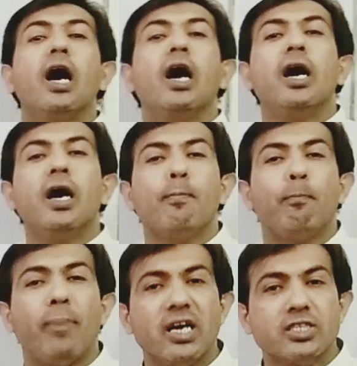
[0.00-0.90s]
a
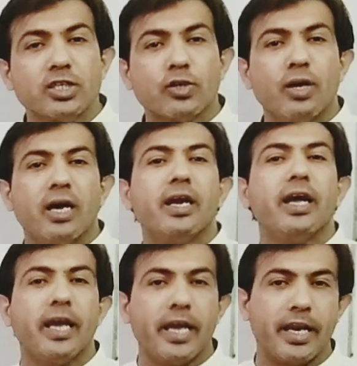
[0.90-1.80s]
particular
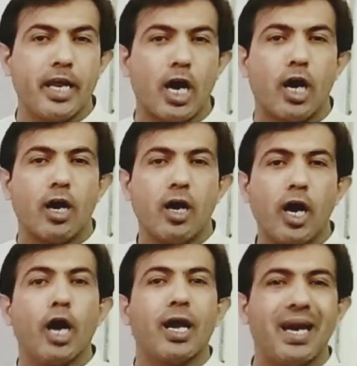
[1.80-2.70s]
area or